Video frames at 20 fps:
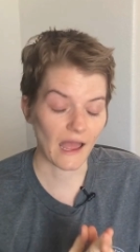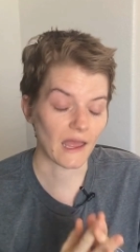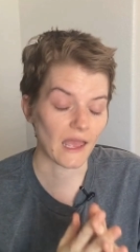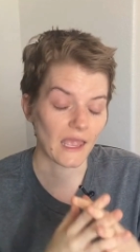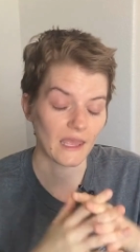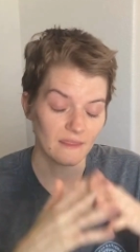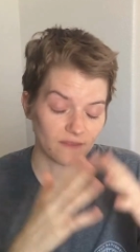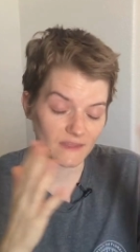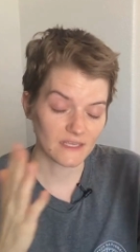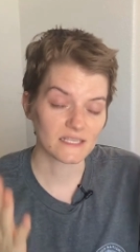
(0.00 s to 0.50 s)

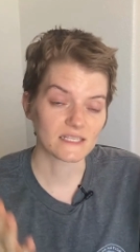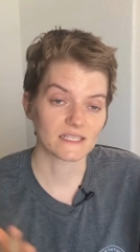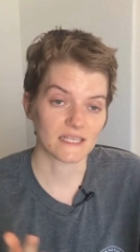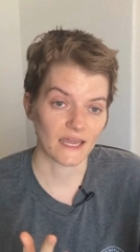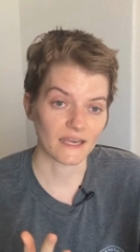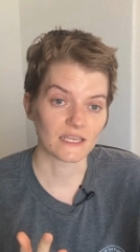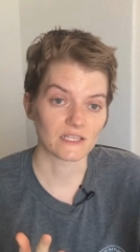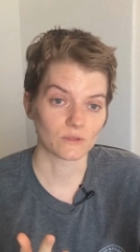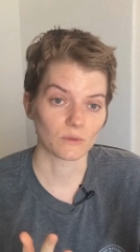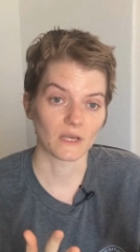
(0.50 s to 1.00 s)
in these
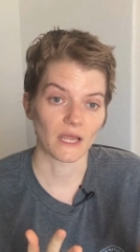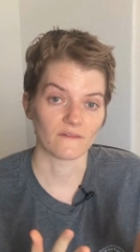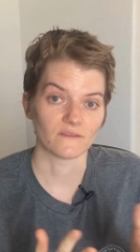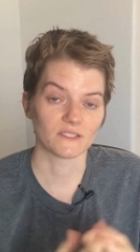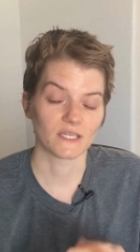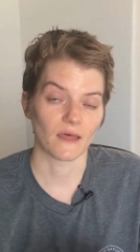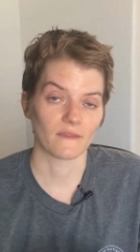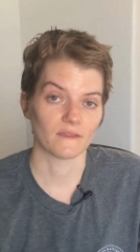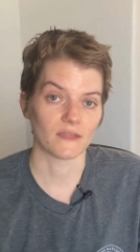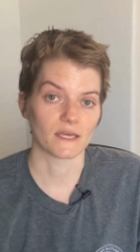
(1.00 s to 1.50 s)
settings when I've
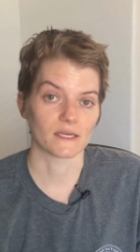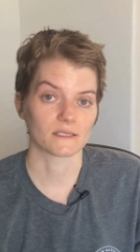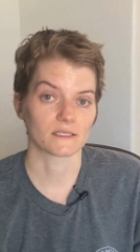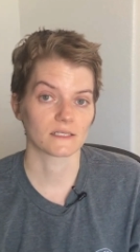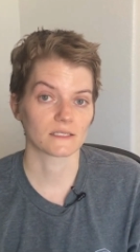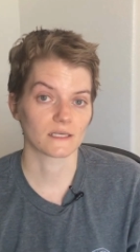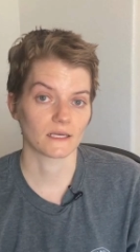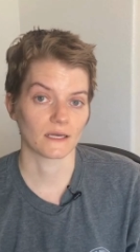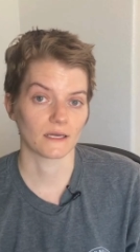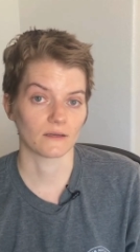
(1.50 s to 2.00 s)
done
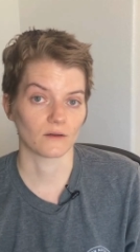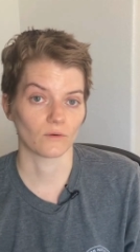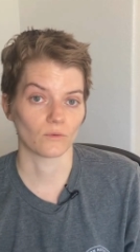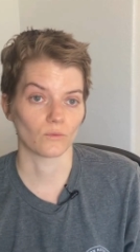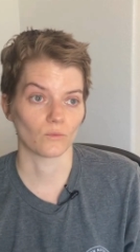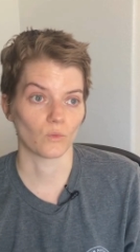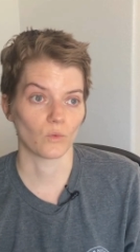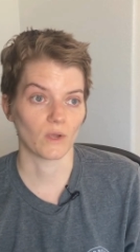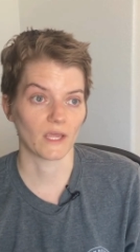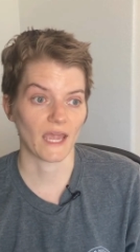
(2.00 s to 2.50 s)
this,
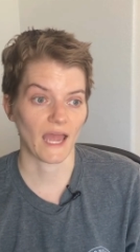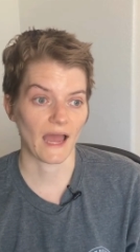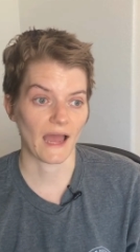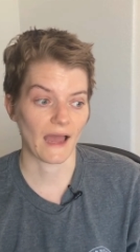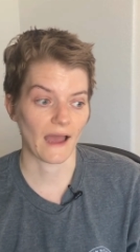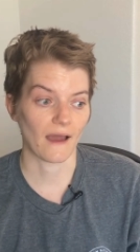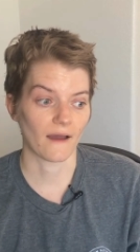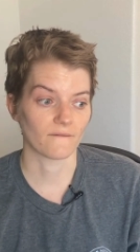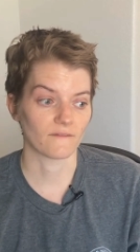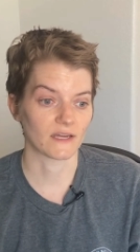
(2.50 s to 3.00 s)
we
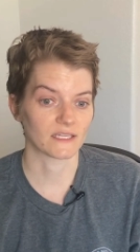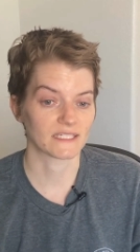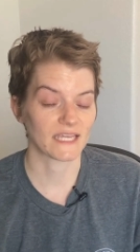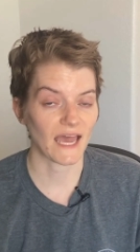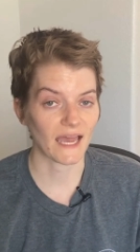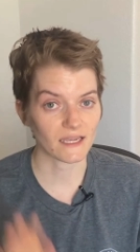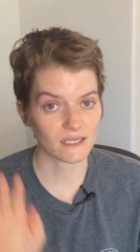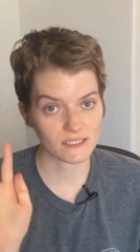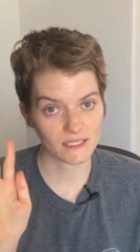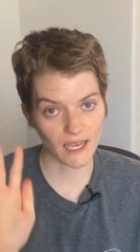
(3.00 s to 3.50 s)
have a
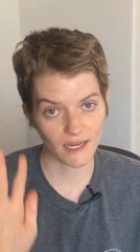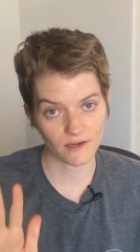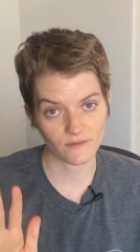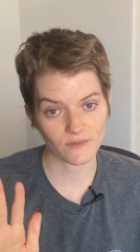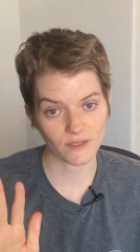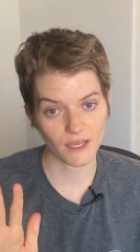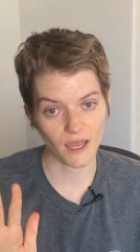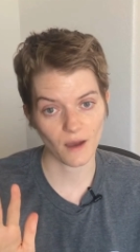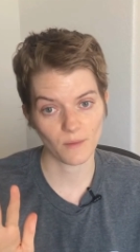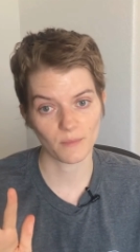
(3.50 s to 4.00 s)
tech side of the
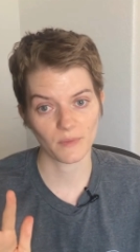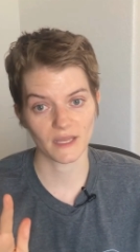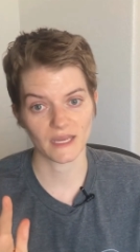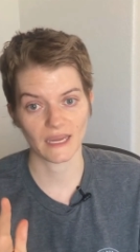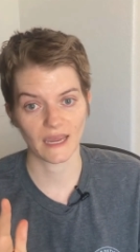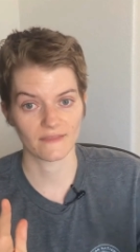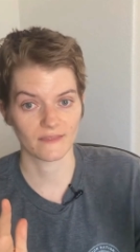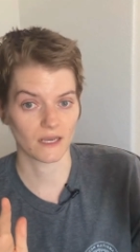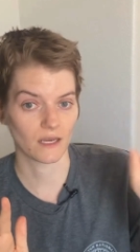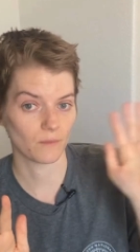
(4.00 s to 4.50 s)
company
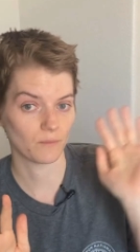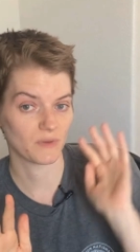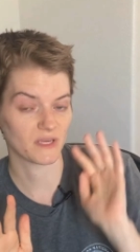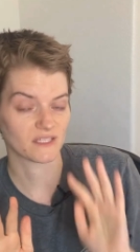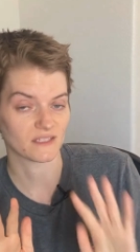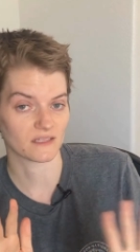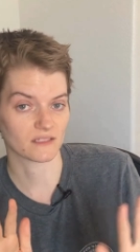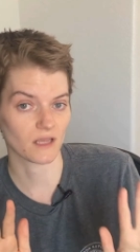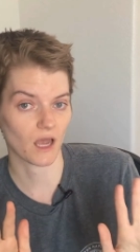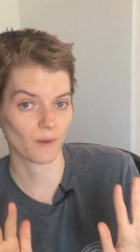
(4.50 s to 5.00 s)
and then a
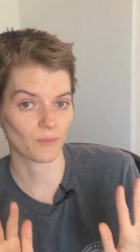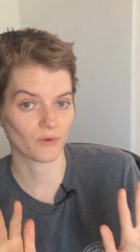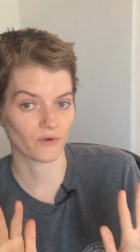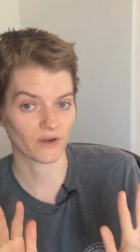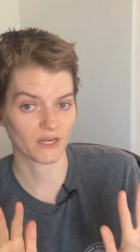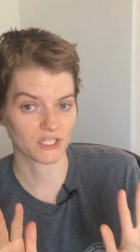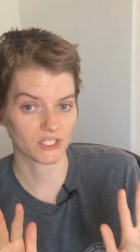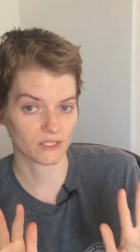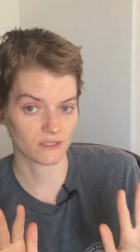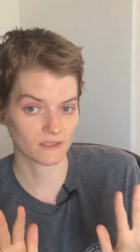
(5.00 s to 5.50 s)
business
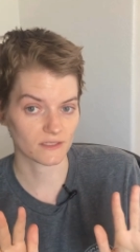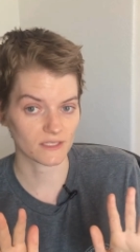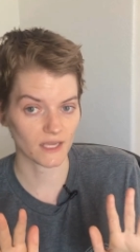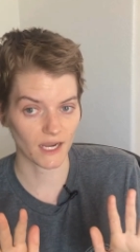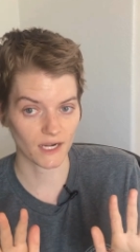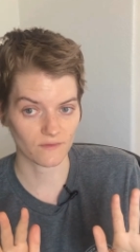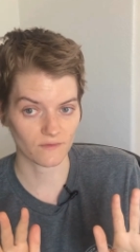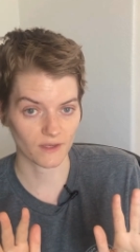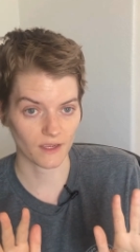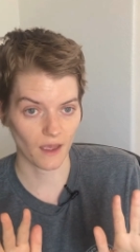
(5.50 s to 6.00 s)
operations side
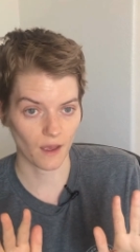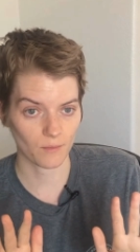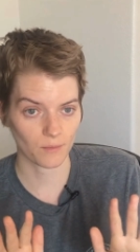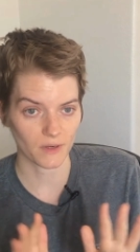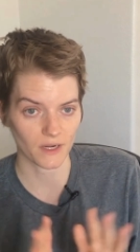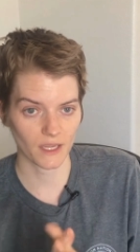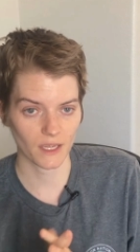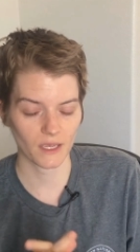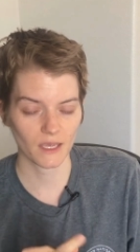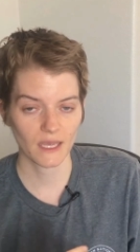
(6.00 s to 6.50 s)
of the
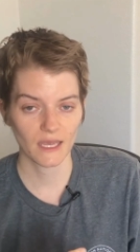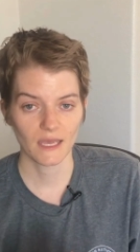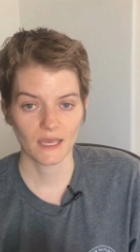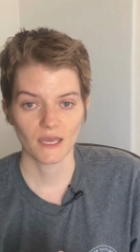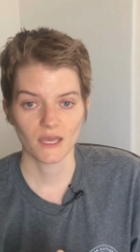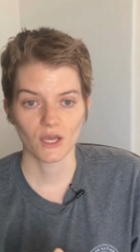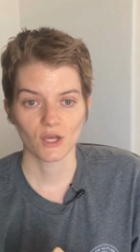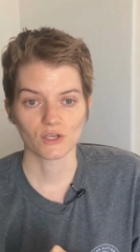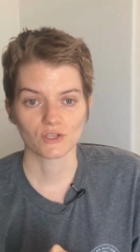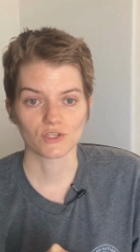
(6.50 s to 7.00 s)
company.
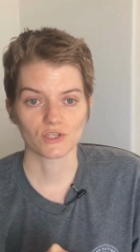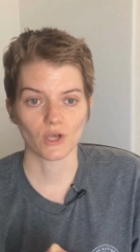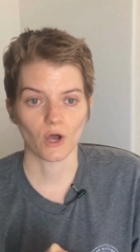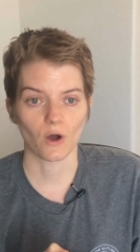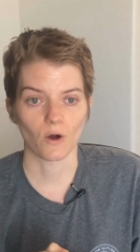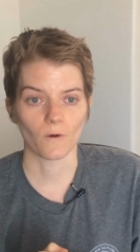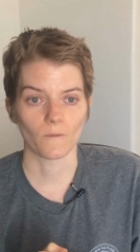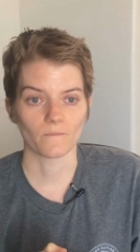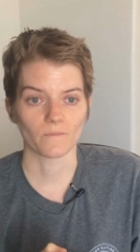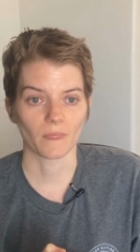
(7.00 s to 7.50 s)

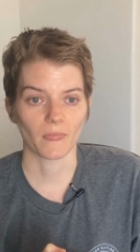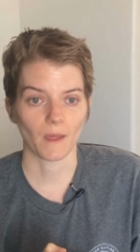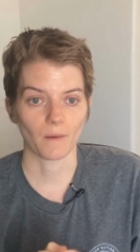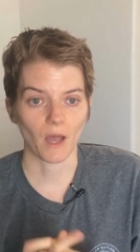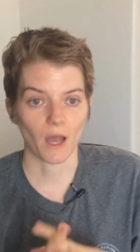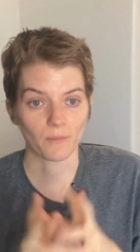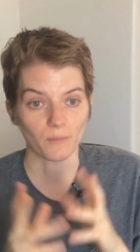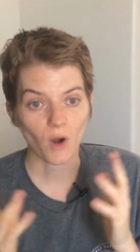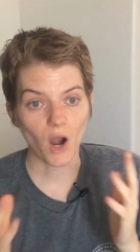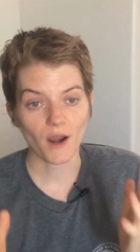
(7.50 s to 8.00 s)
So
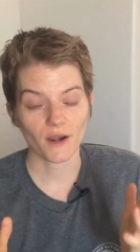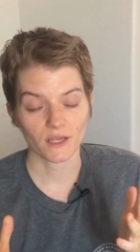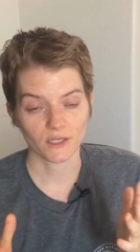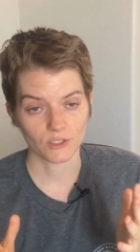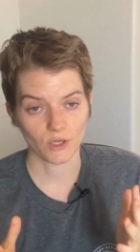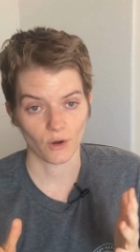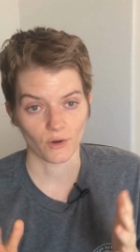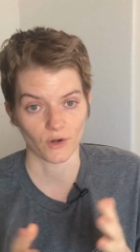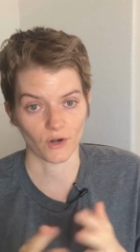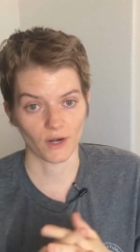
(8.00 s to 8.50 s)
a product
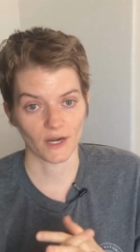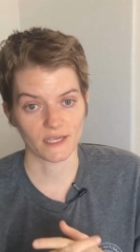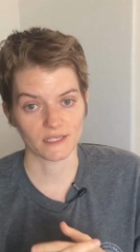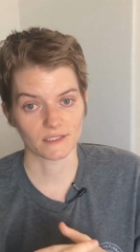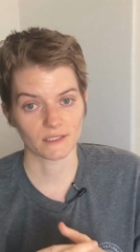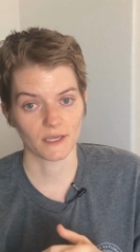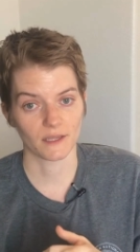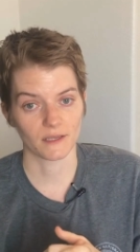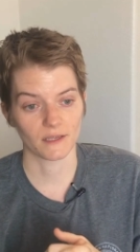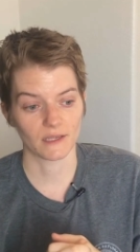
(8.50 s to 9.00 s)
owner is
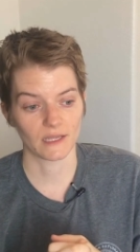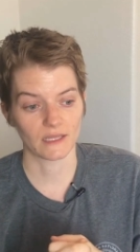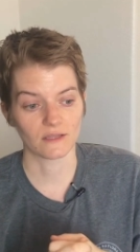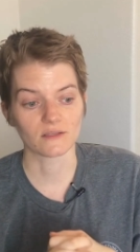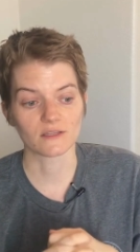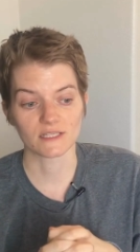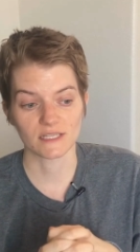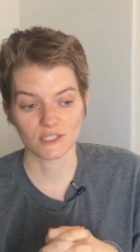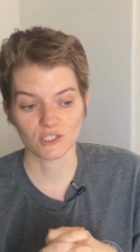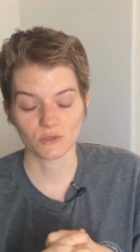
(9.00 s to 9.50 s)
gonna,
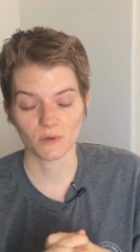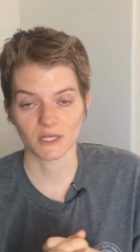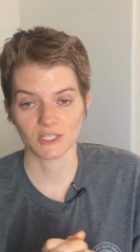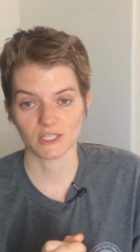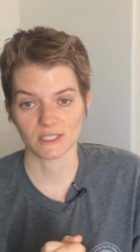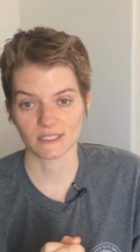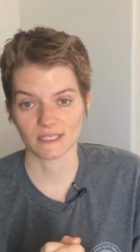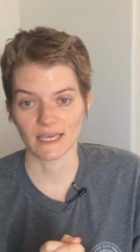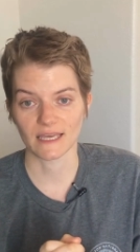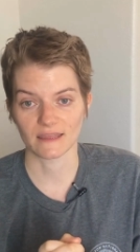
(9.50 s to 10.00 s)
in
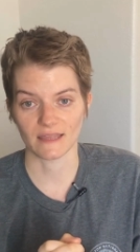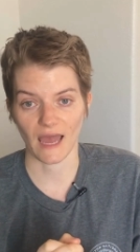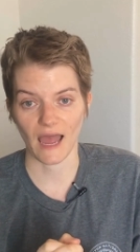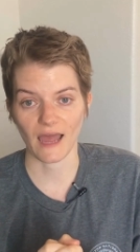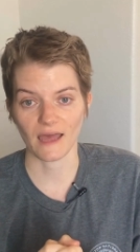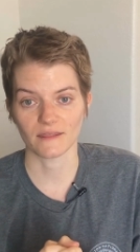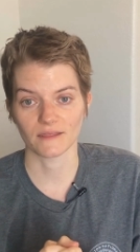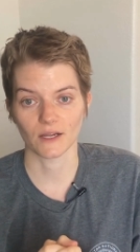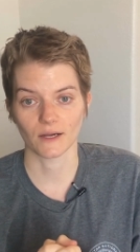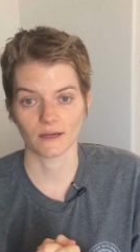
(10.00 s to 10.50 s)
situations like
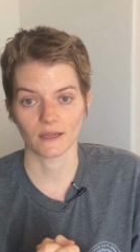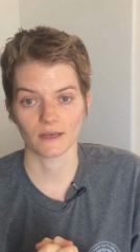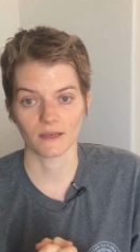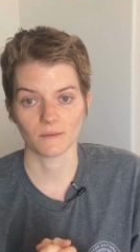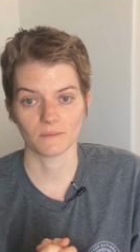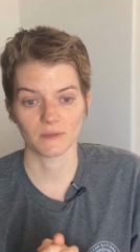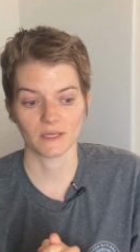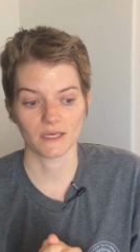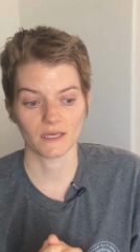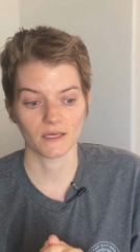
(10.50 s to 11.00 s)
that, they're gonna
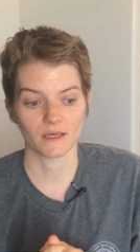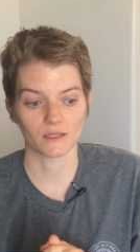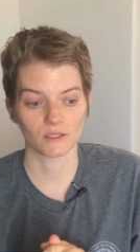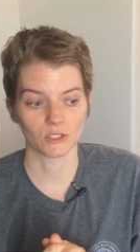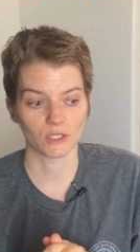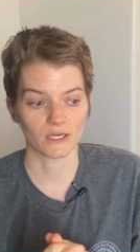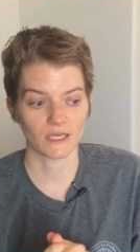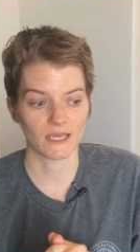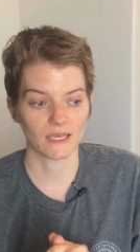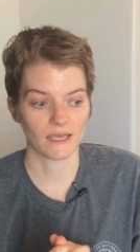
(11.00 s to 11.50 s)
be
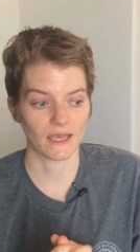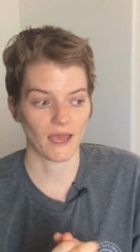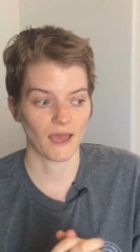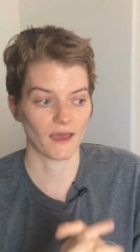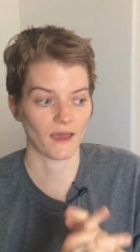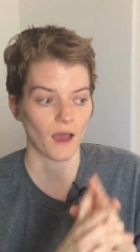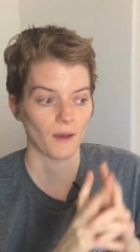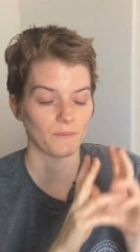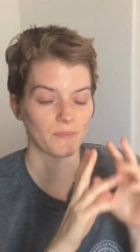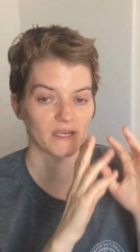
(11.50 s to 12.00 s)
looking
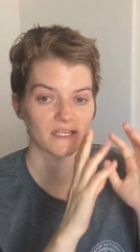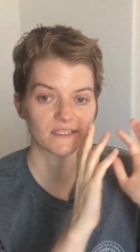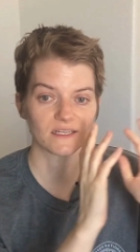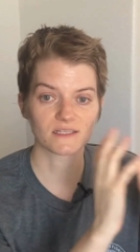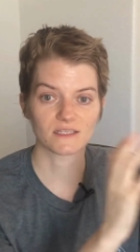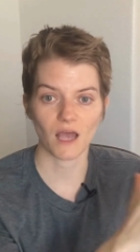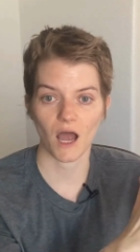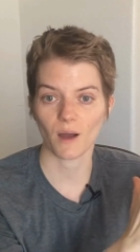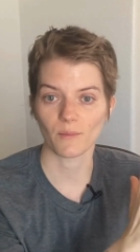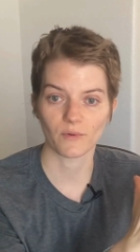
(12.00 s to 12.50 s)
at a
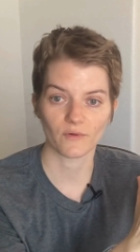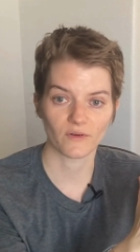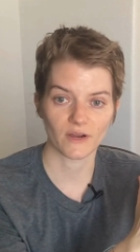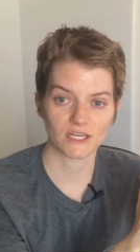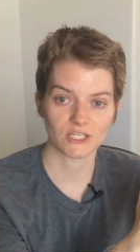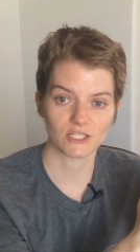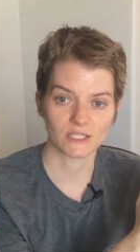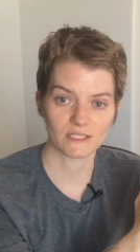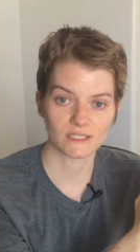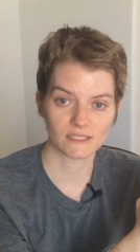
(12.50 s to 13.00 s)
business
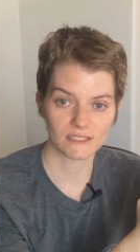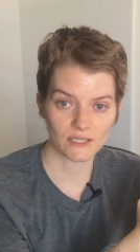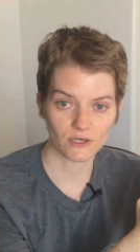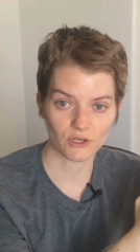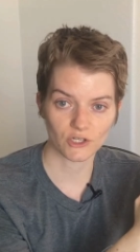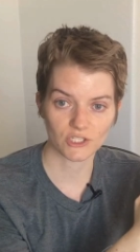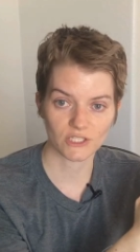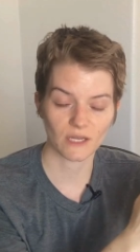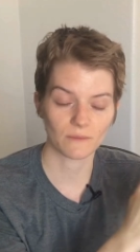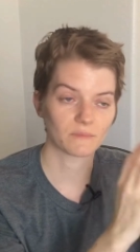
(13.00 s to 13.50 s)
operations
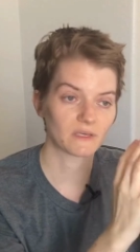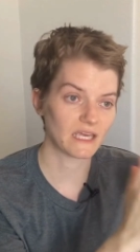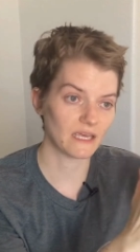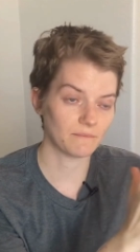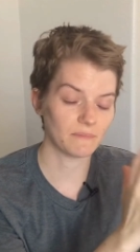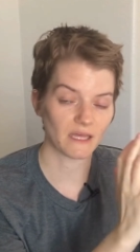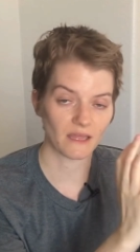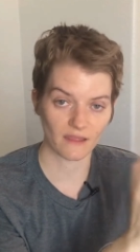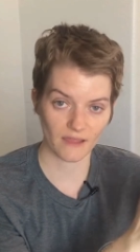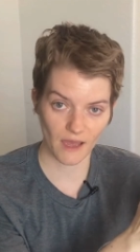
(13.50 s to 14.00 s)
leadership,
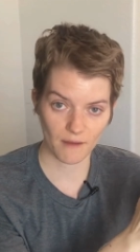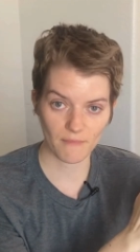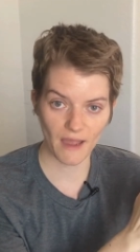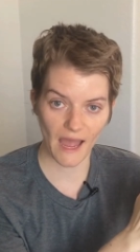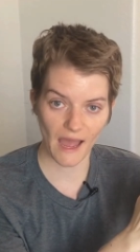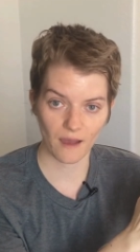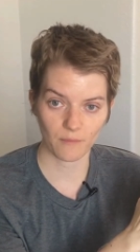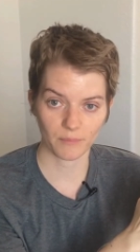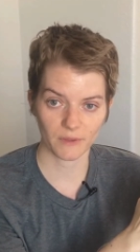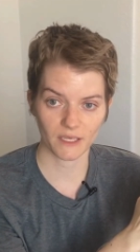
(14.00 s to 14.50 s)
keeping them
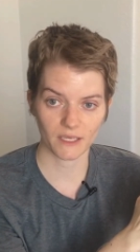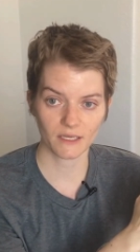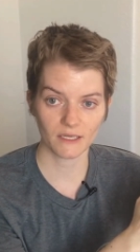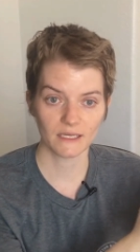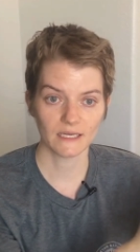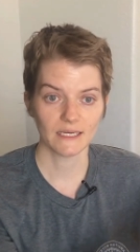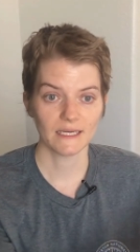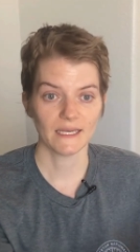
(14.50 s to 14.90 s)
happy.